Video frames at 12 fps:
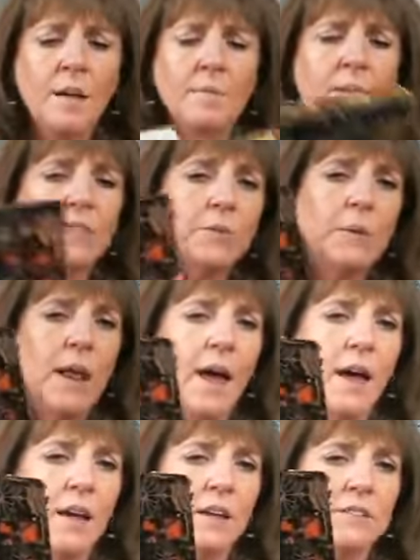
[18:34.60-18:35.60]
This one
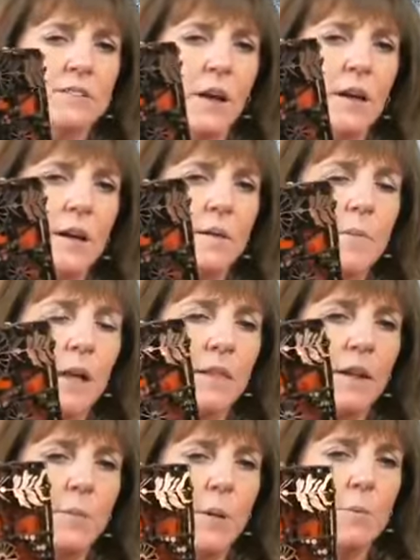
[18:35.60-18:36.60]
has a
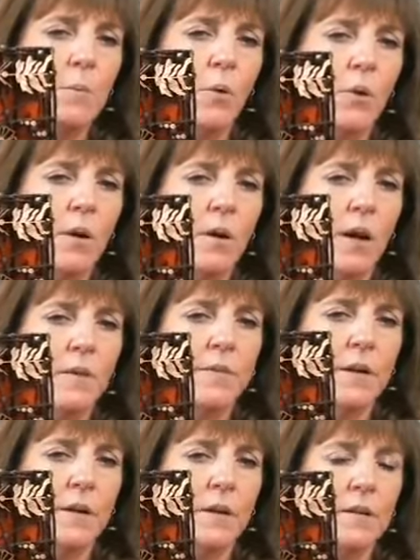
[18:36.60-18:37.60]
little bit more of
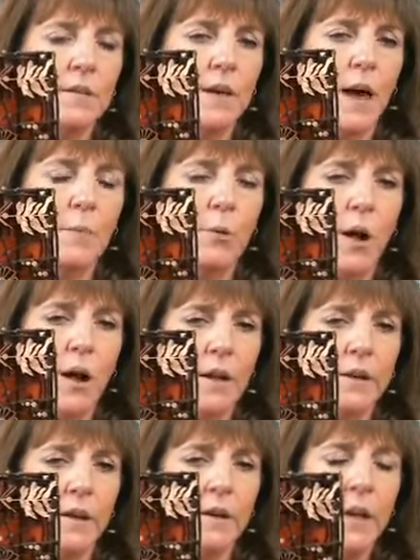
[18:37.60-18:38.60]
the copper
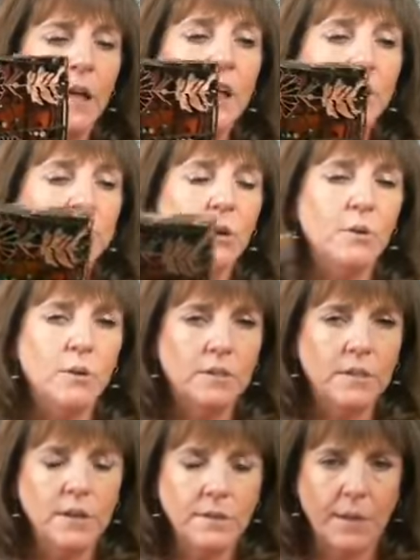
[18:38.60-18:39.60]
on it. So
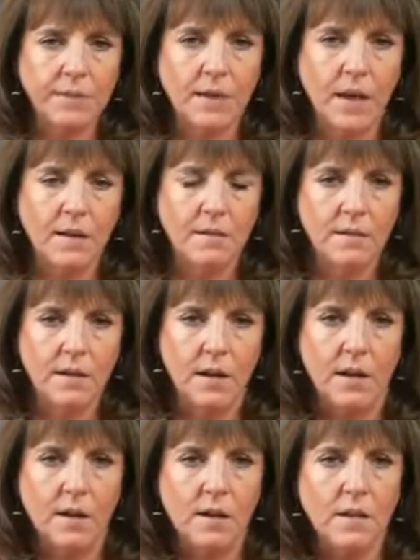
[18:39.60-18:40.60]
think about that
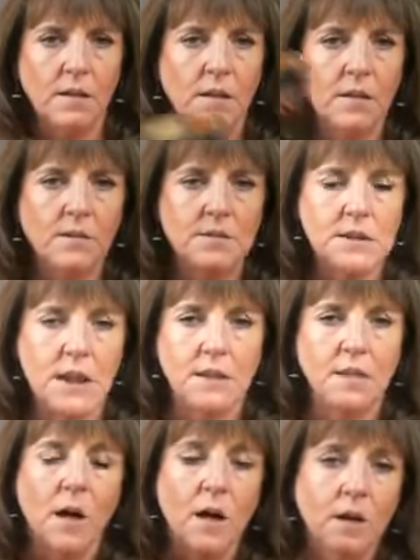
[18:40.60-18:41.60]
all day
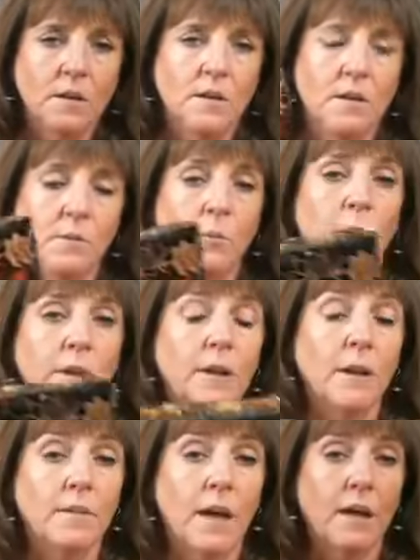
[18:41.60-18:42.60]
long, working
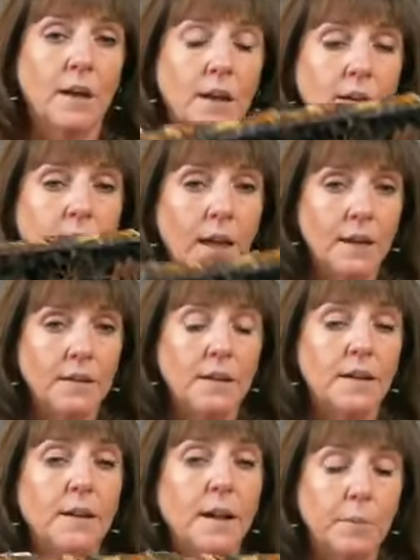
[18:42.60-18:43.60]
on that and lining
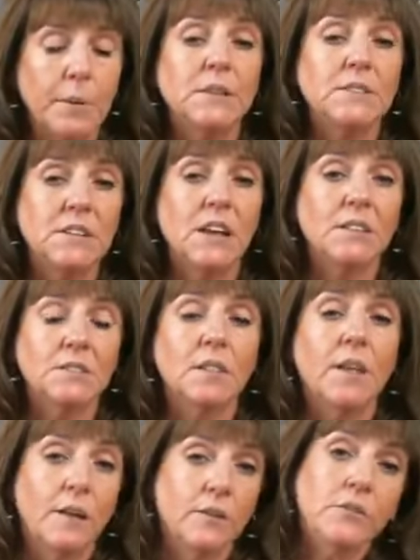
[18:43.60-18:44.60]
it up. It takes a
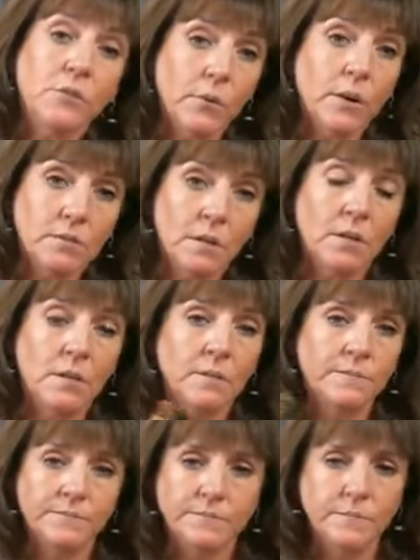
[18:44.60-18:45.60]
lot of strength.
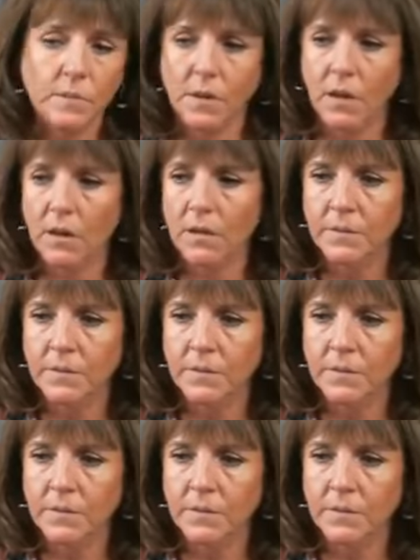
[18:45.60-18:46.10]
Okay.